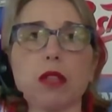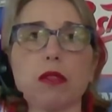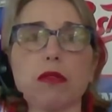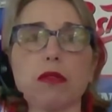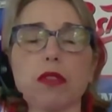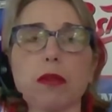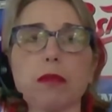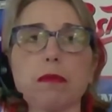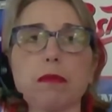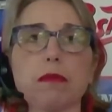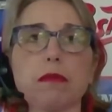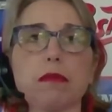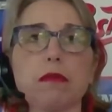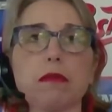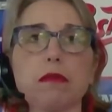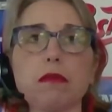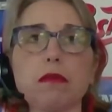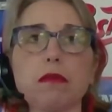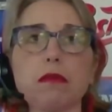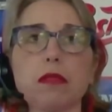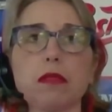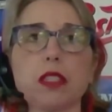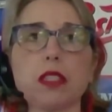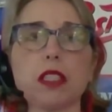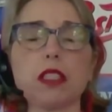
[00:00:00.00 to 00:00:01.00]
from
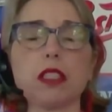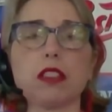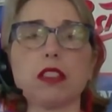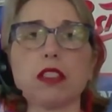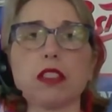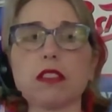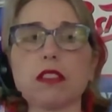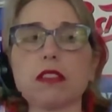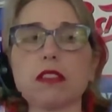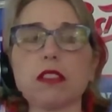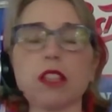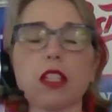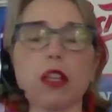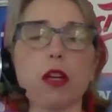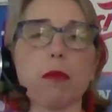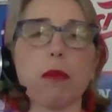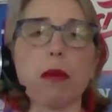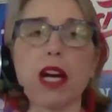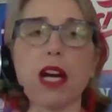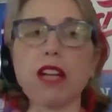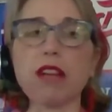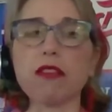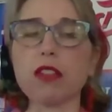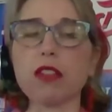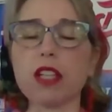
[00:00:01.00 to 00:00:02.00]
just,
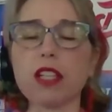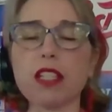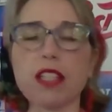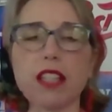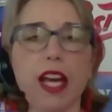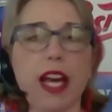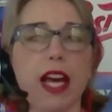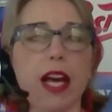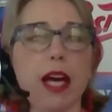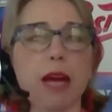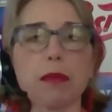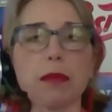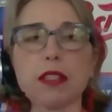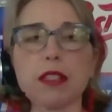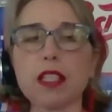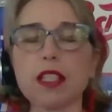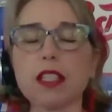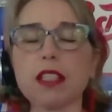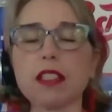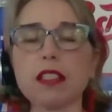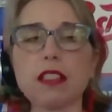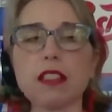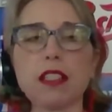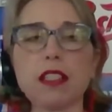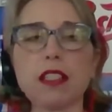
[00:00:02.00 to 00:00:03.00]
mindfulness apps
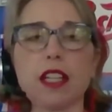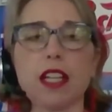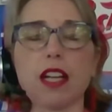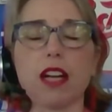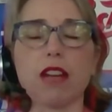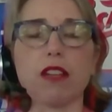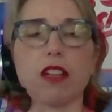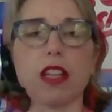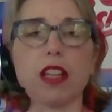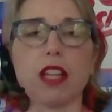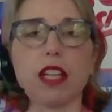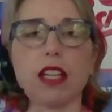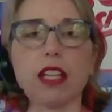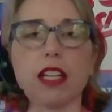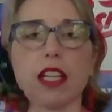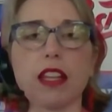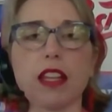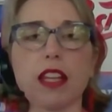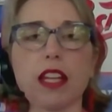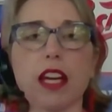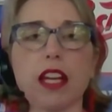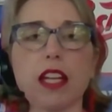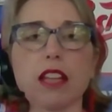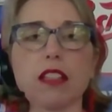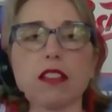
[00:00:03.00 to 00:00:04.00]
and everything
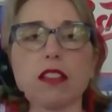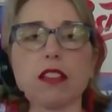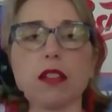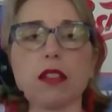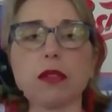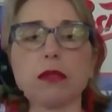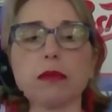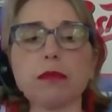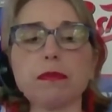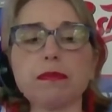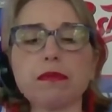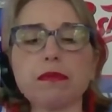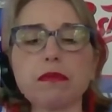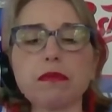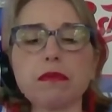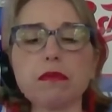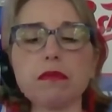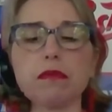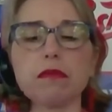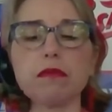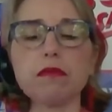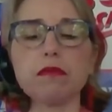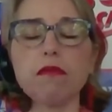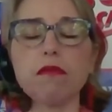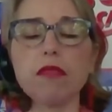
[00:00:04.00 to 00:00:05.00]
like that. So
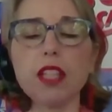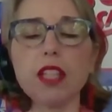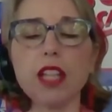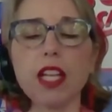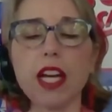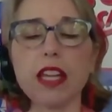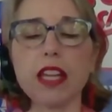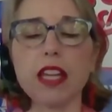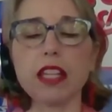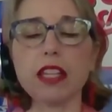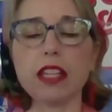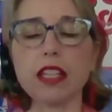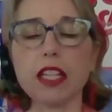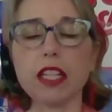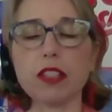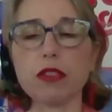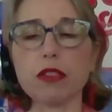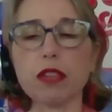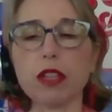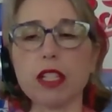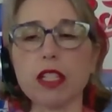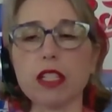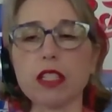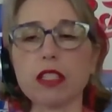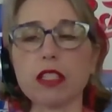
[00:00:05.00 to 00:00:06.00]
I think that
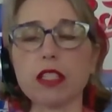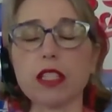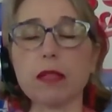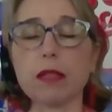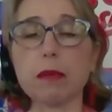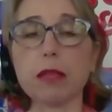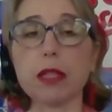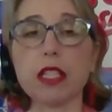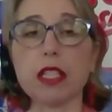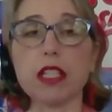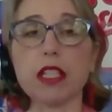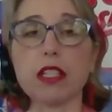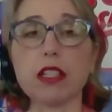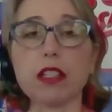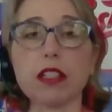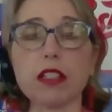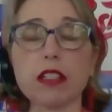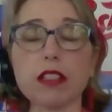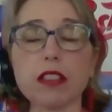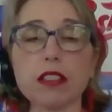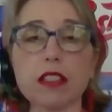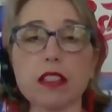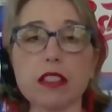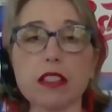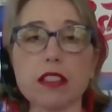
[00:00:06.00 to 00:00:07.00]
trend is going to be
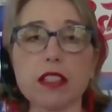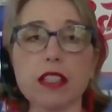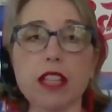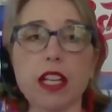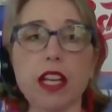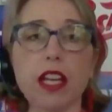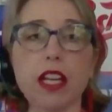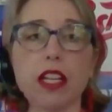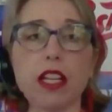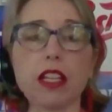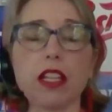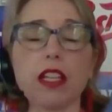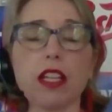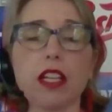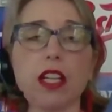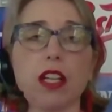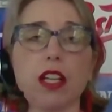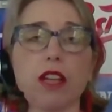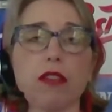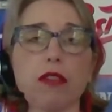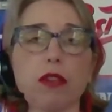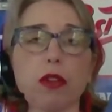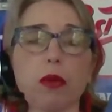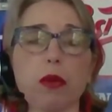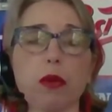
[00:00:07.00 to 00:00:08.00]
here to stay
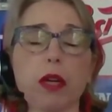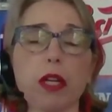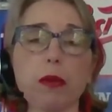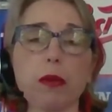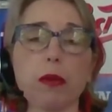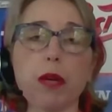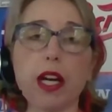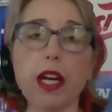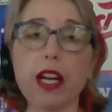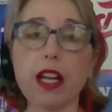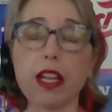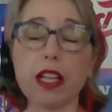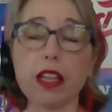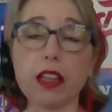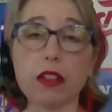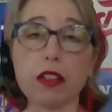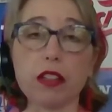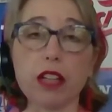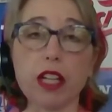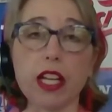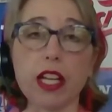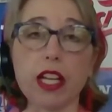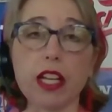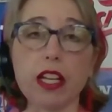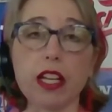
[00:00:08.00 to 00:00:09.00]
for quite a while, and
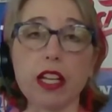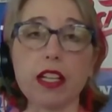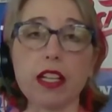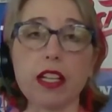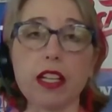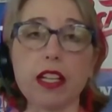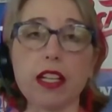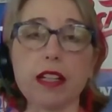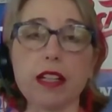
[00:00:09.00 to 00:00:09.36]
learning